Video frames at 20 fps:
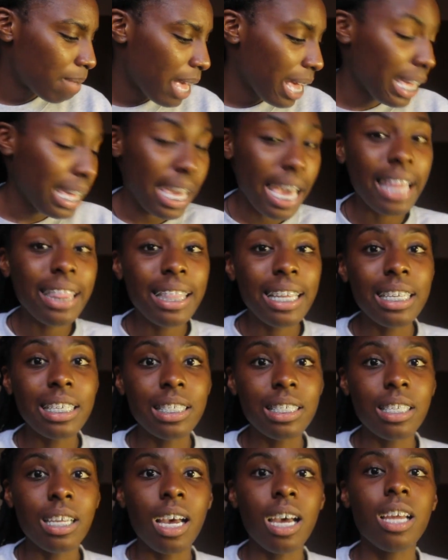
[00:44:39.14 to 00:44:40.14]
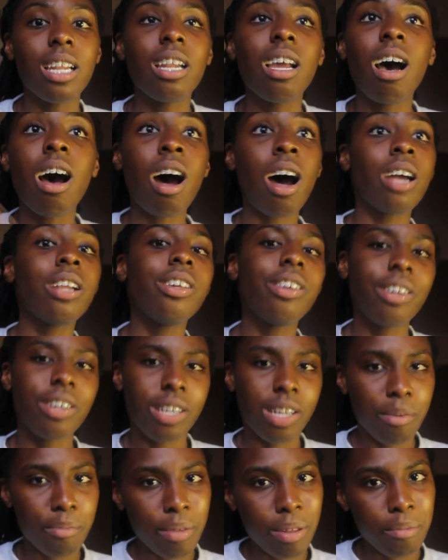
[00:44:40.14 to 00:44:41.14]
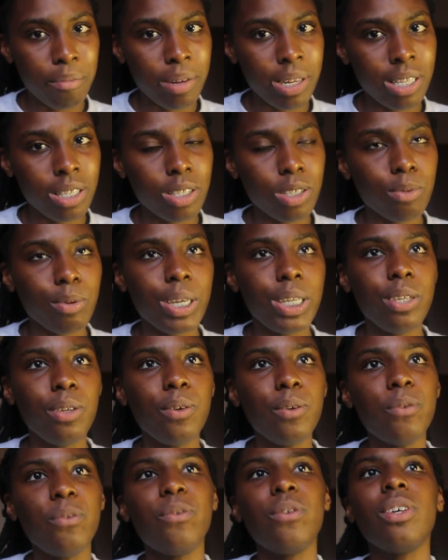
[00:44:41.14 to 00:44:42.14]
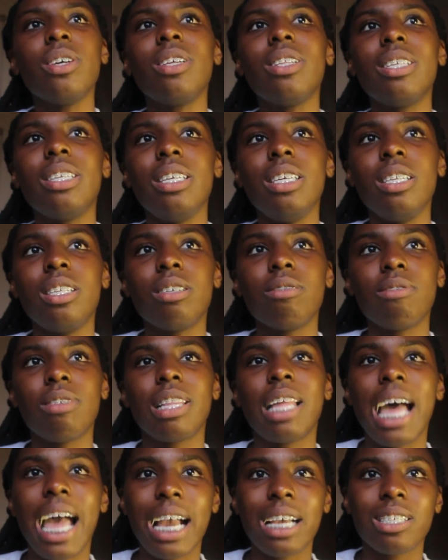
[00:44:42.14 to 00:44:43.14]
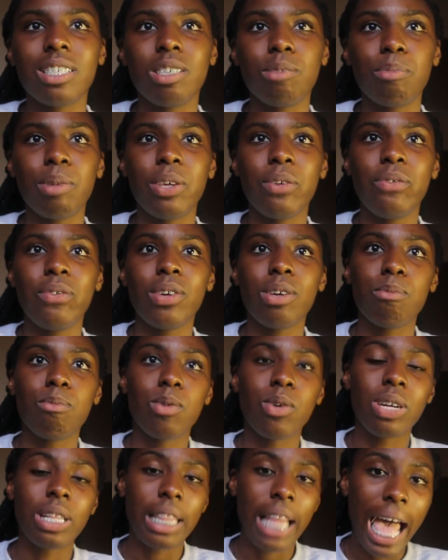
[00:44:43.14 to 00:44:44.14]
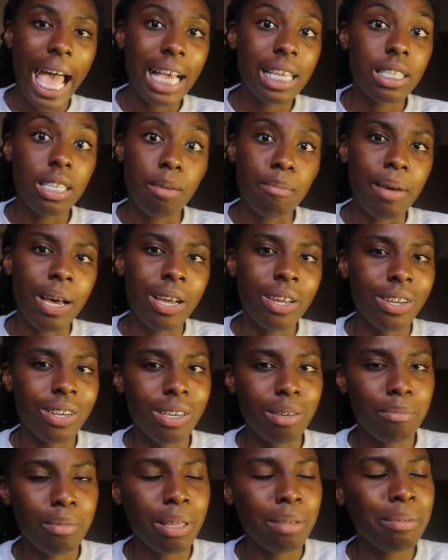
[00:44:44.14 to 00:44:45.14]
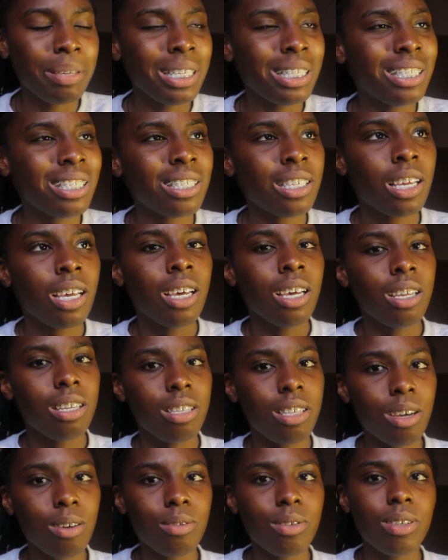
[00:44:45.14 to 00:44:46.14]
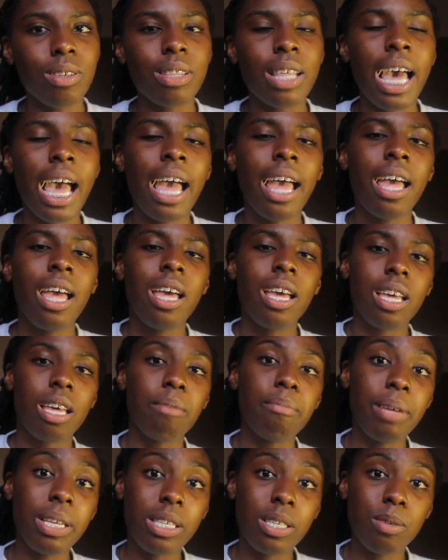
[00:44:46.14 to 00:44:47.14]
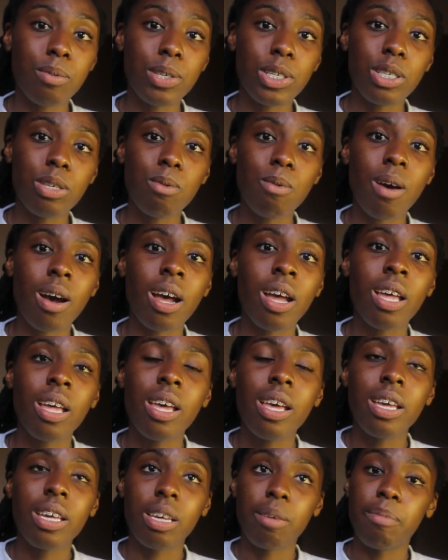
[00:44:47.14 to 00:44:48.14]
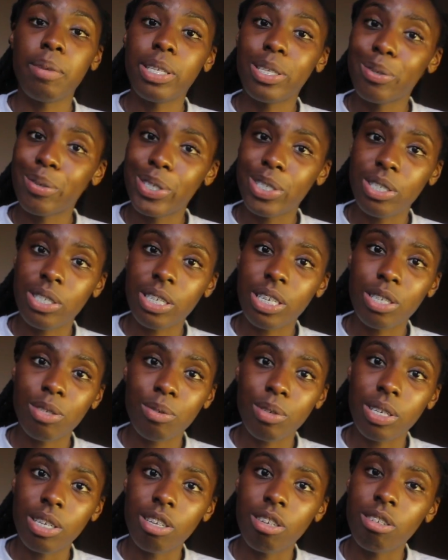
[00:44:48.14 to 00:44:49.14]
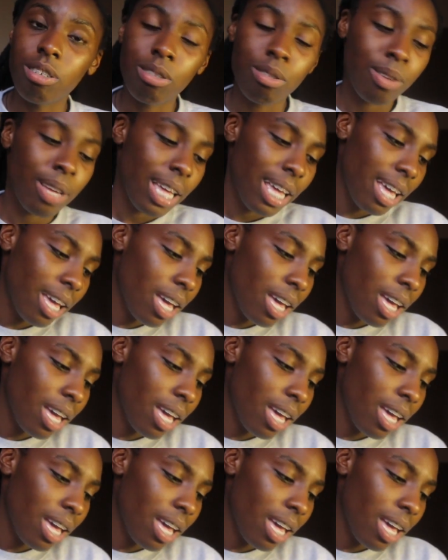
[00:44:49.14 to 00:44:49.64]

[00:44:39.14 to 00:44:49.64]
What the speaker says: and get things done. Honor your commitments. When you feel the need to relax, you may feel more lax about your commitments. Don't do that. Commit to what you want, commit to what you said you were going to do,